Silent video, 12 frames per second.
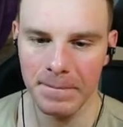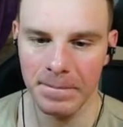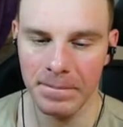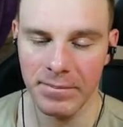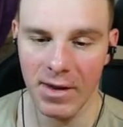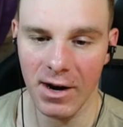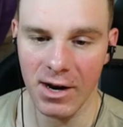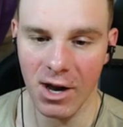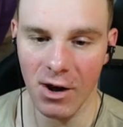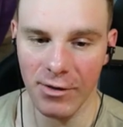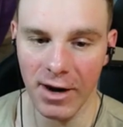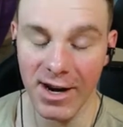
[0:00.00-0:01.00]
There you go,
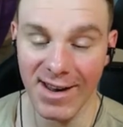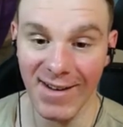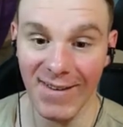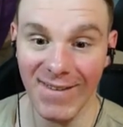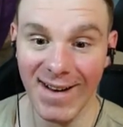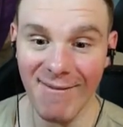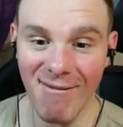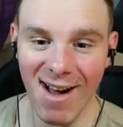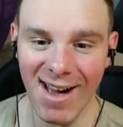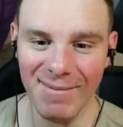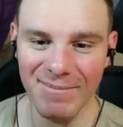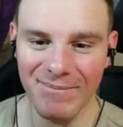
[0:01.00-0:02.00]
there you go. Come on,
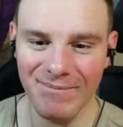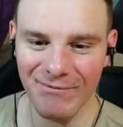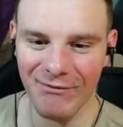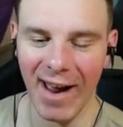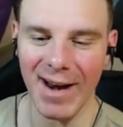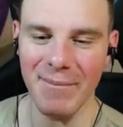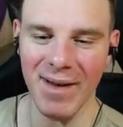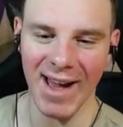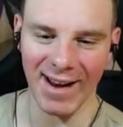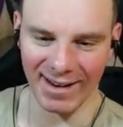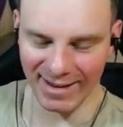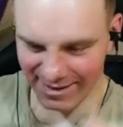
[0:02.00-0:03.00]
fight him back.
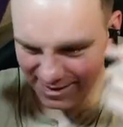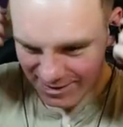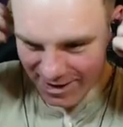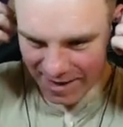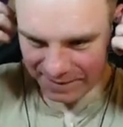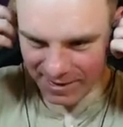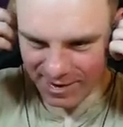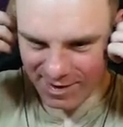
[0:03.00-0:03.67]
You got this.